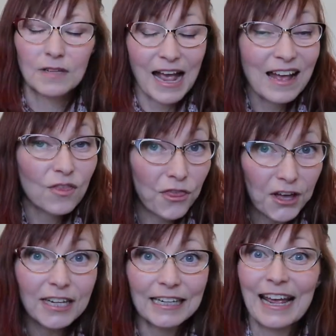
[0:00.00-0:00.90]
And
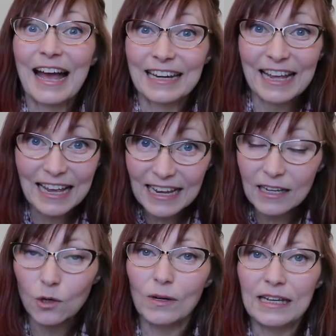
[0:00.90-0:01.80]
thirdly, and
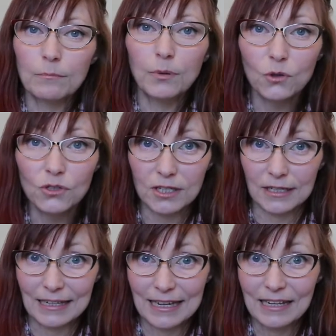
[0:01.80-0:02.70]
equally
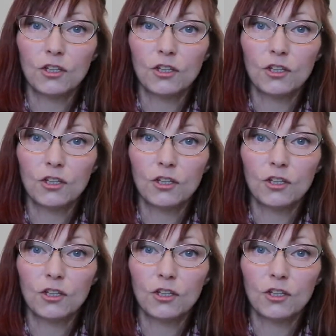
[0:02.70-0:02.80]
importantly,